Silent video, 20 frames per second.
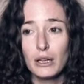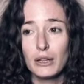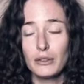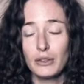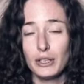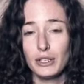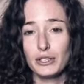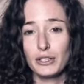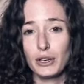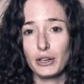
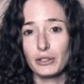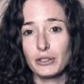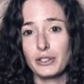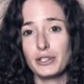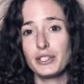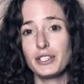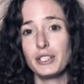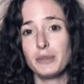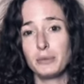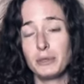they start to
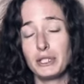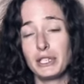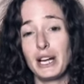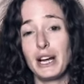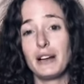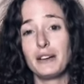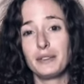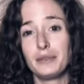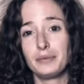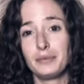simmer
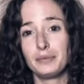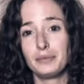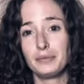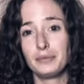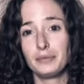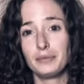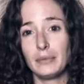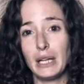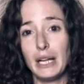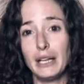down.
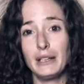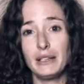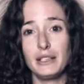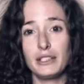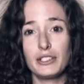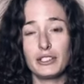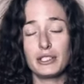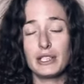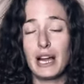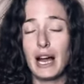And it
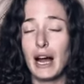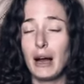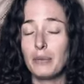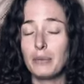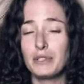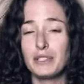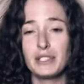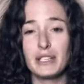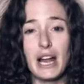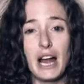just
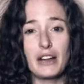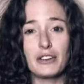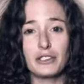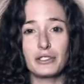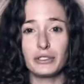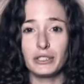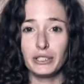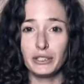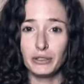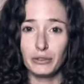happens
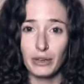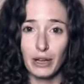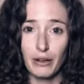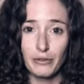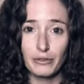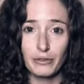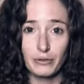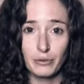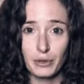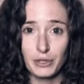naturally. You don't have
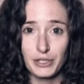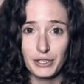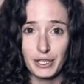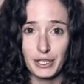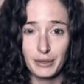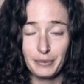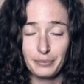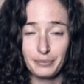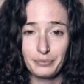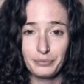to force it.